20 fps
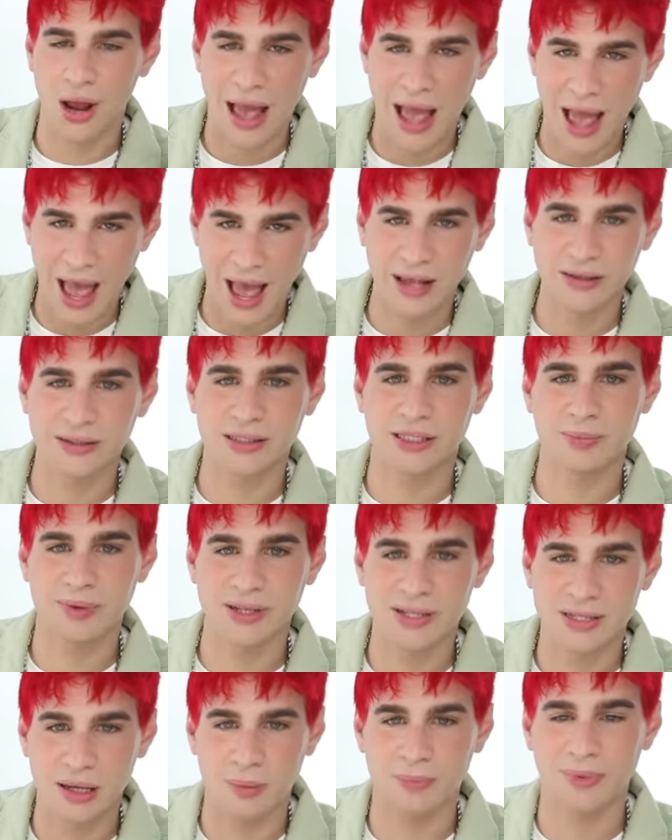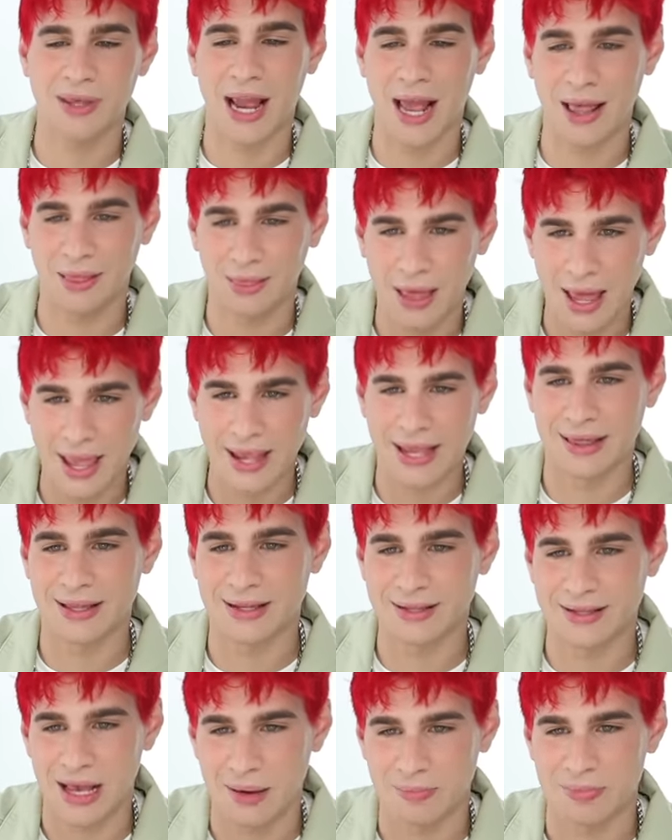has to be something I like in
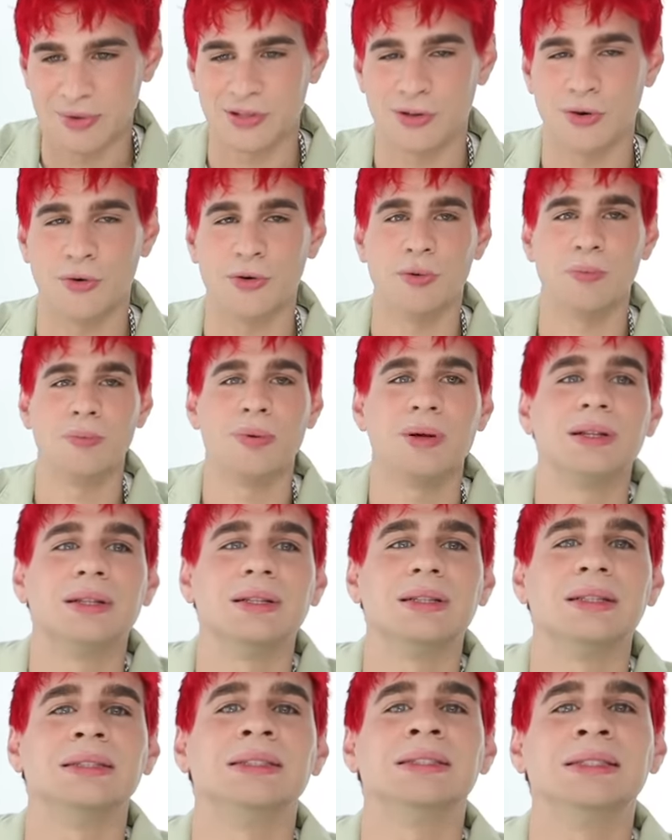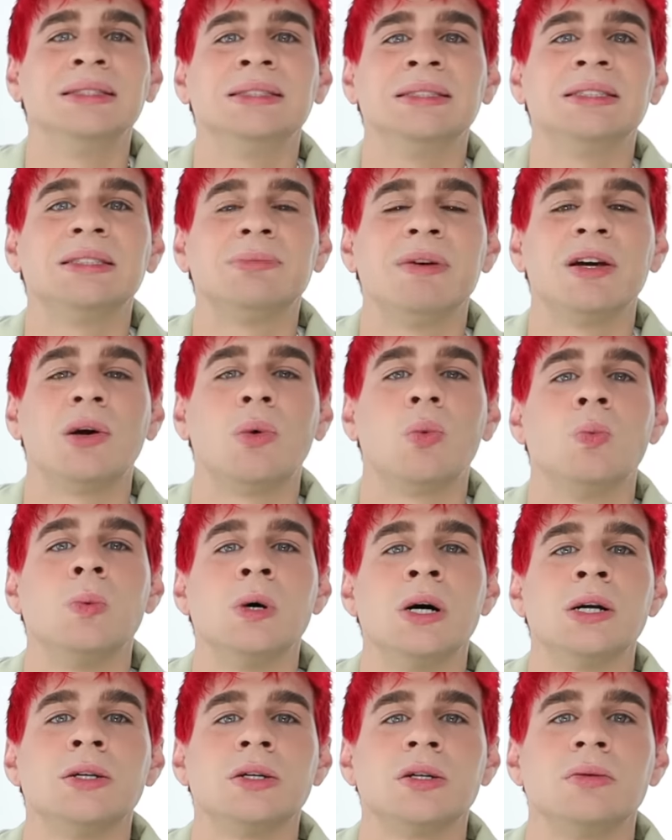this episode please make
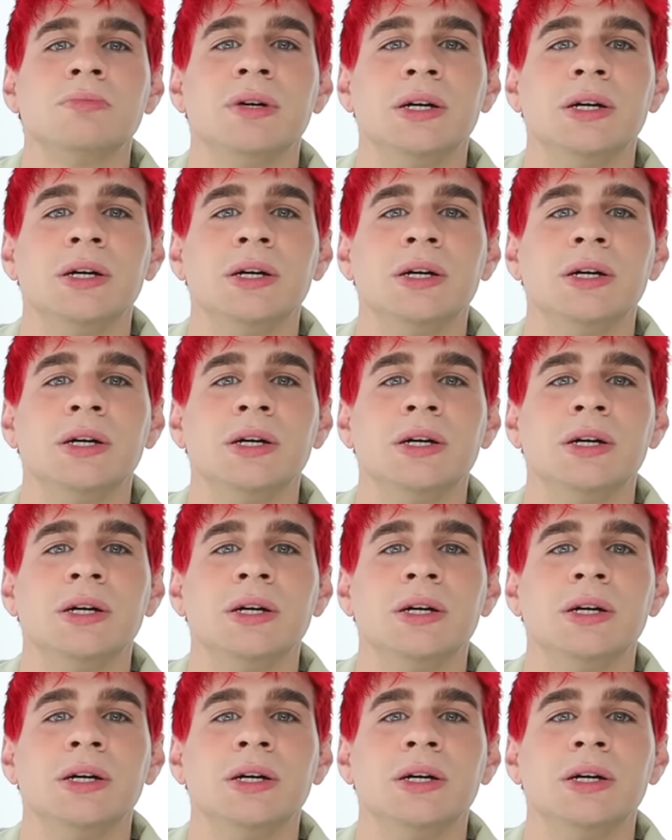one good